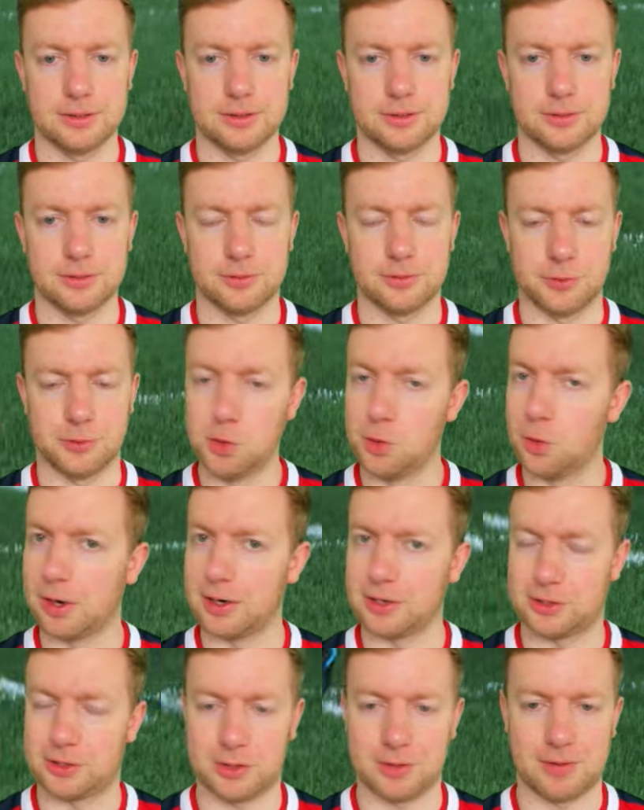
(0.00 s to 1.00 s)
Knew I
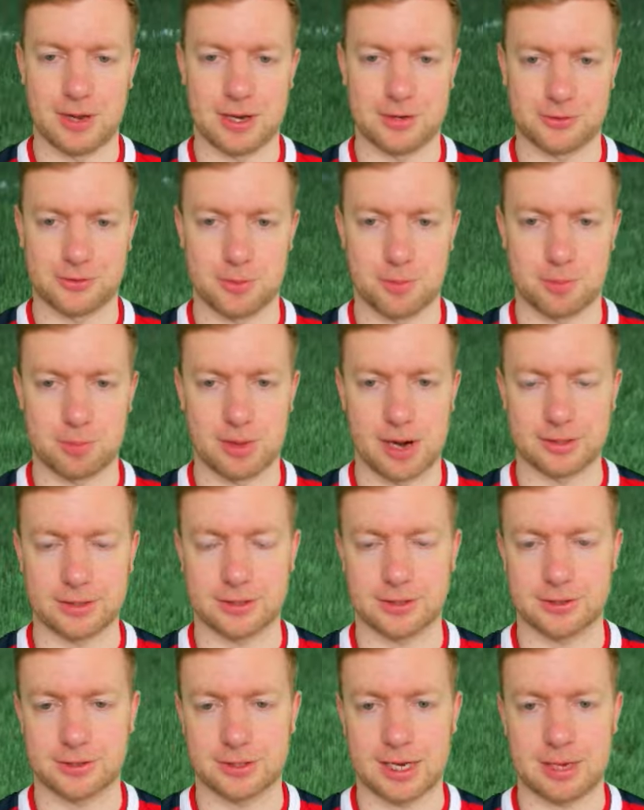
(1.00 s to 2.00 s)
should have had some
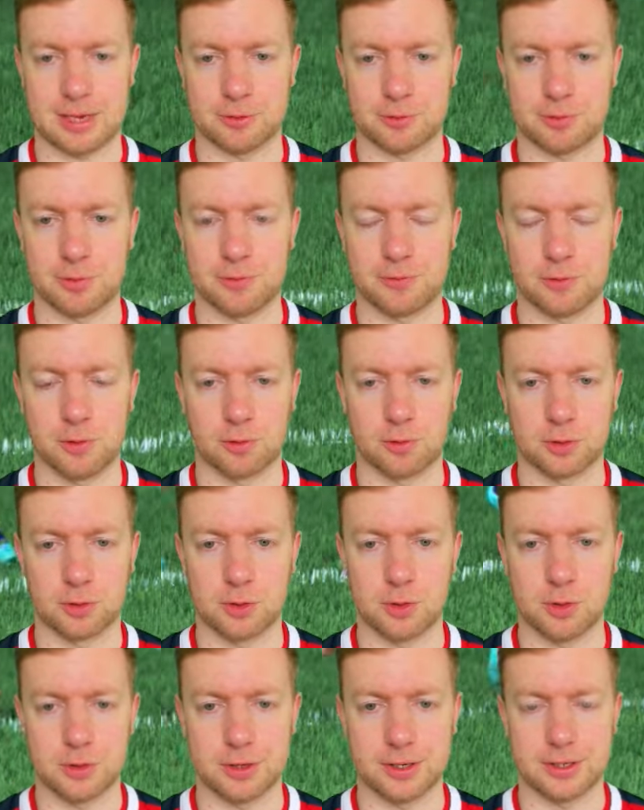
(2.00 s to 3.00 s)
practice games before
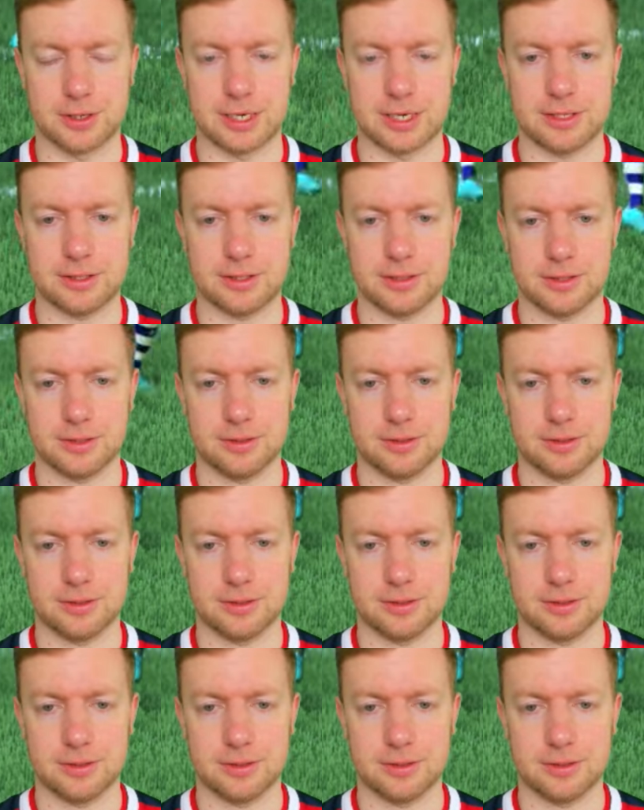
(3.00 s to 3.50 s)
recording these.